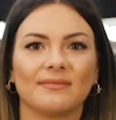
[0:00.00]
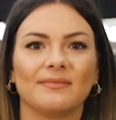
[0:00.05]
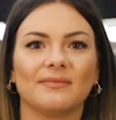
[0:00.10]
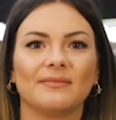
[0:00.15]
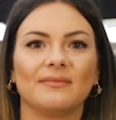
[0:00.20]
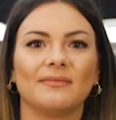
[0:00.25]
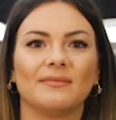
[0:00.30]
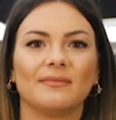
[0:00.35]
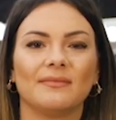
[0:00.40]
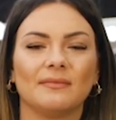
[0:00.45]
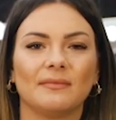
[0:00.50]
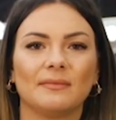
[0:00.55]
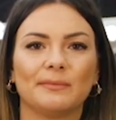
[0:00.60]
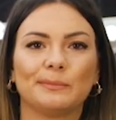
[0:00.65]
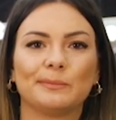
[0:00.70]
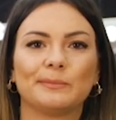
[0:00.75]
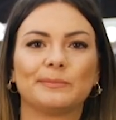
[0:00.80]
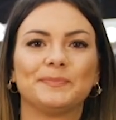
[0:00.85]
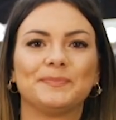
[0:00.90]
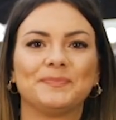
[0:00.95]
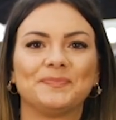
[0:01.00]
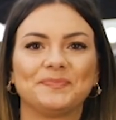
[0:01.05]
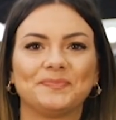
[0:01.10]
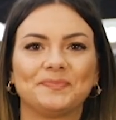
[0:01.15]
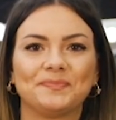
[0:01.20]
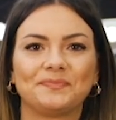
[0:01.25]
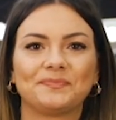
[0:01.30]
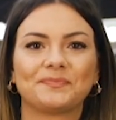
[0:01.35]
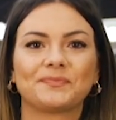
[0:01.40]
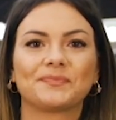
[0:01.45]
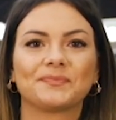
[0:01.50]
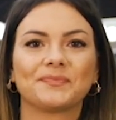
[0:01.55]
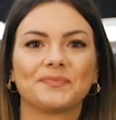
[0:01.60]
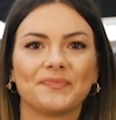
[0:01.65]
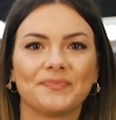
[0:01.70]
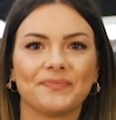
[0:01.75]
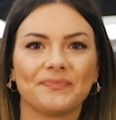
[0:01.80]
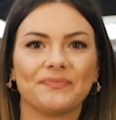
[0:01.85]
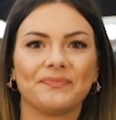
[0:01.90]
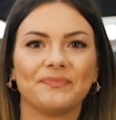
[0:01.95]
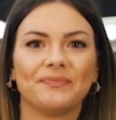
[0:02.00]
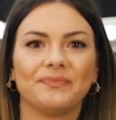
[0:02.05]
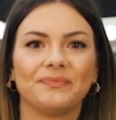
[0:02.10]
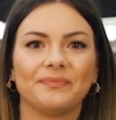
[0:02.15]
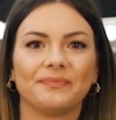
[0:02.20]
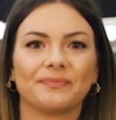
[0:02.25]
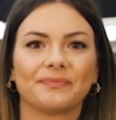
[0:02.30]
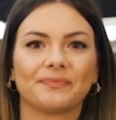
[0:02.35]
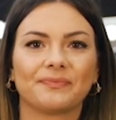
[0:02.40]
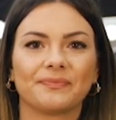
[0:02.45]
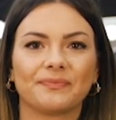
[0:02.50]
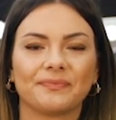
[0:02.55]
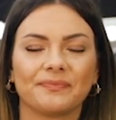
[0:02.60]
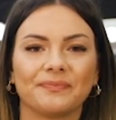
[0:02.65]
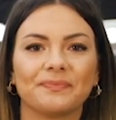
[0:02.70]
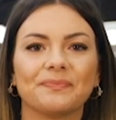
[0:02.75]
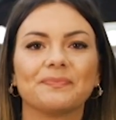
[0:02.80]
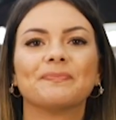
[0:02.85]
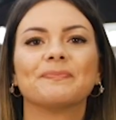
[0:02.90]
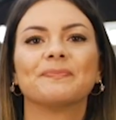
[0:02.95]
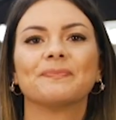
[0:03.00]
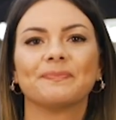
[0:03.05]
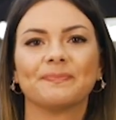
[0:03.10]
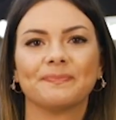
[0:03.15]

(silent)